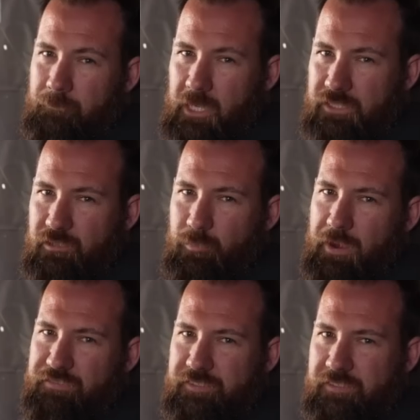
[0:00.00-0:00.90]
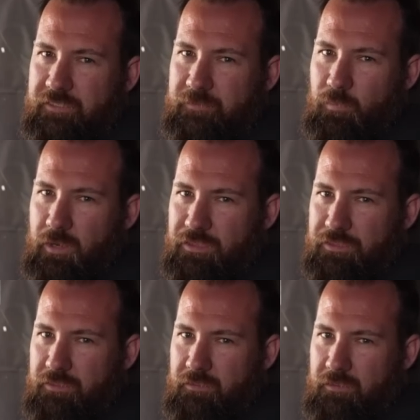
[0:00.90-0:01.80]
I should preface this
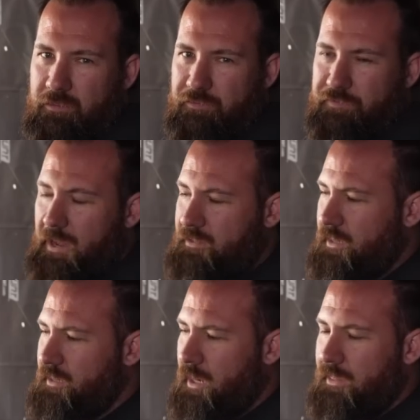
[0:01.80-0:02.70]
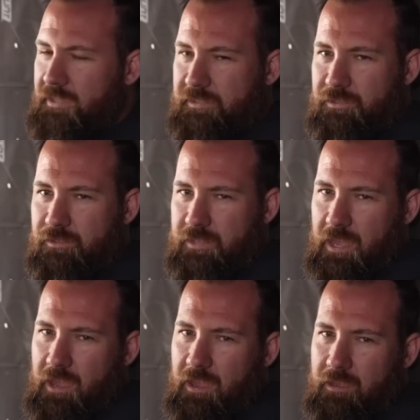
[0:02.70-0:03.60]
with the fact that none of these issues
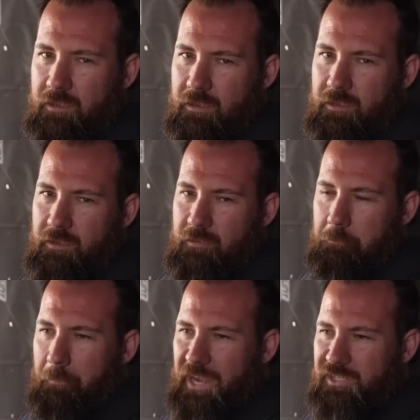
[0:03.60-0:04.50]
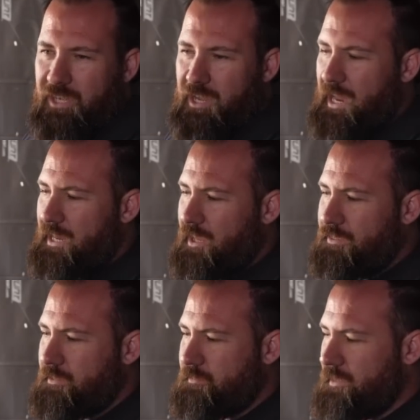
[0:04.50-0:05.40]
are major and
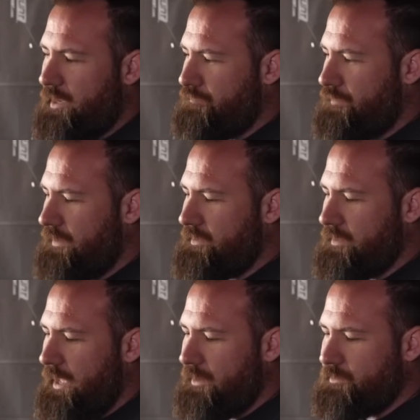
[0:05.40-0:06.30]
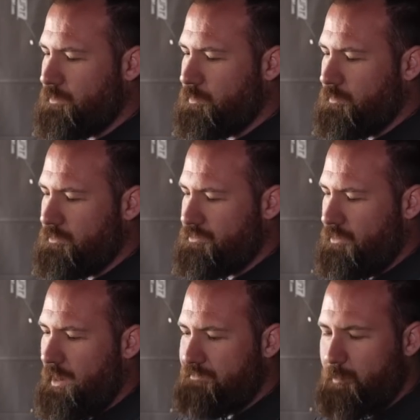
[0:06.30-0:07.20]
nothing's really affecting the actual
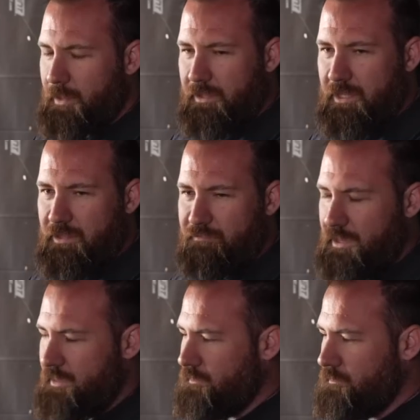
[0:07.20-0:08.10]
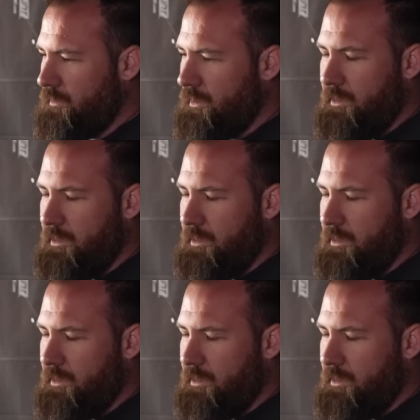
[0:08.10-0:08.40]
drivability of the vehicle.